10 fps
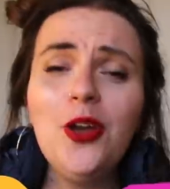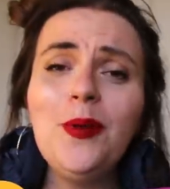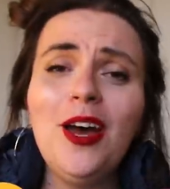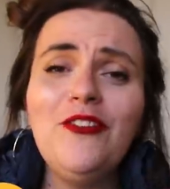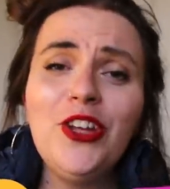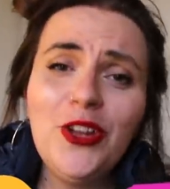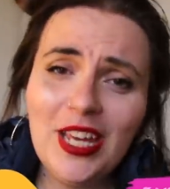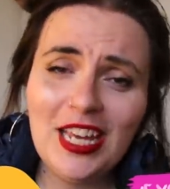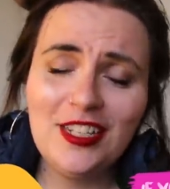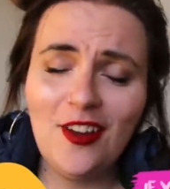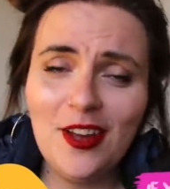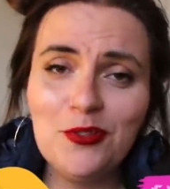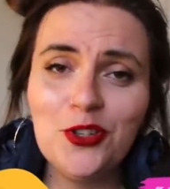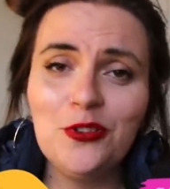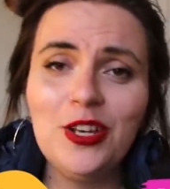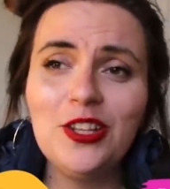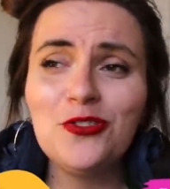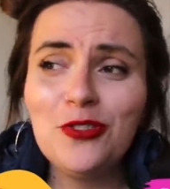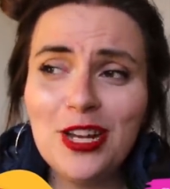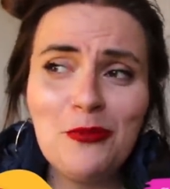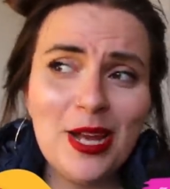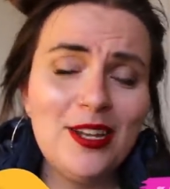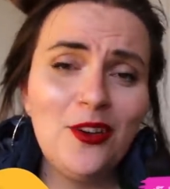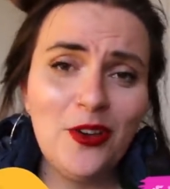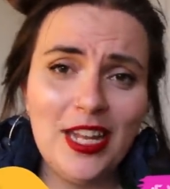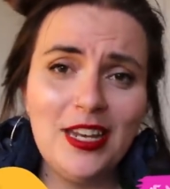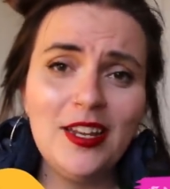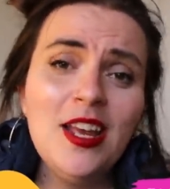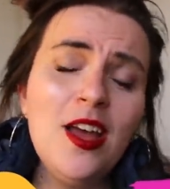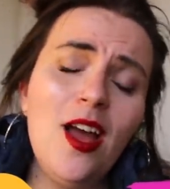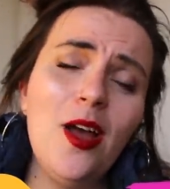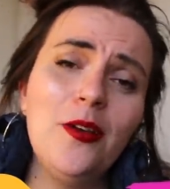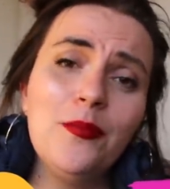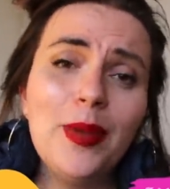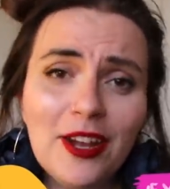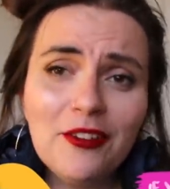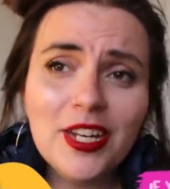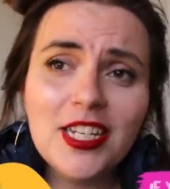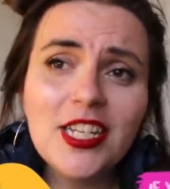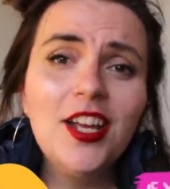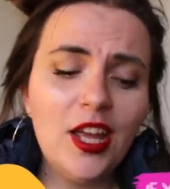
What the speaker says: I hope you're having an okay time during this really weird lock-in period.